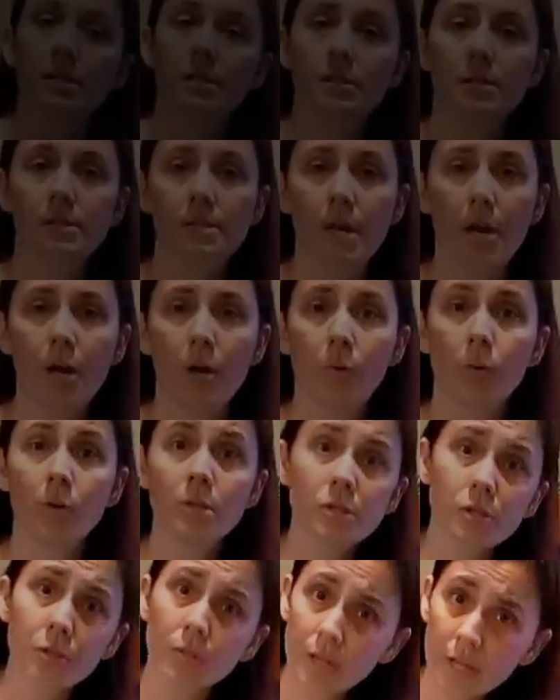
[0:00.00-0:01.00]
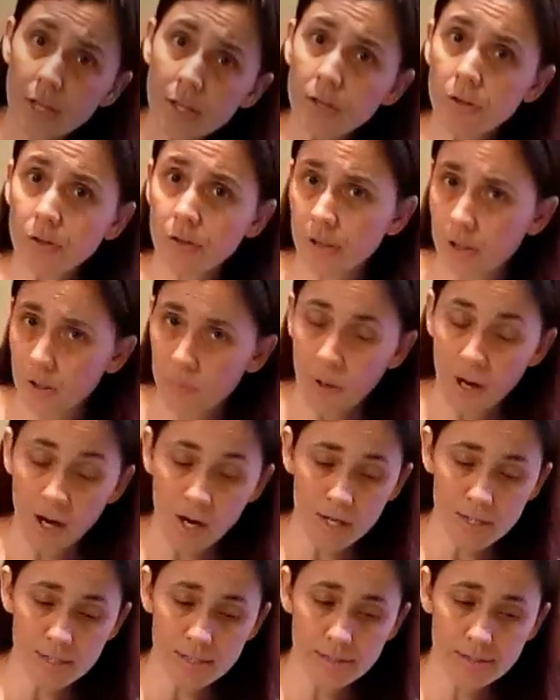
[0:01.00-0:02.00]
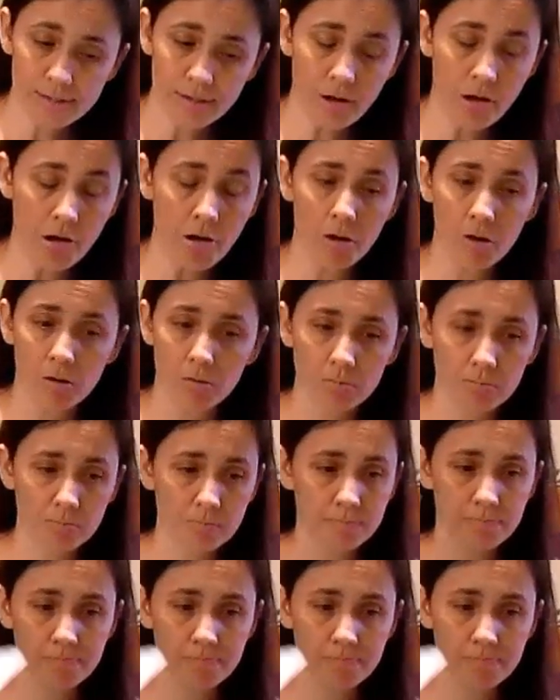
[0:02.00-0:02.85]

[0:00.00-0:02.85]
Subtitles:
So once you get your coupons all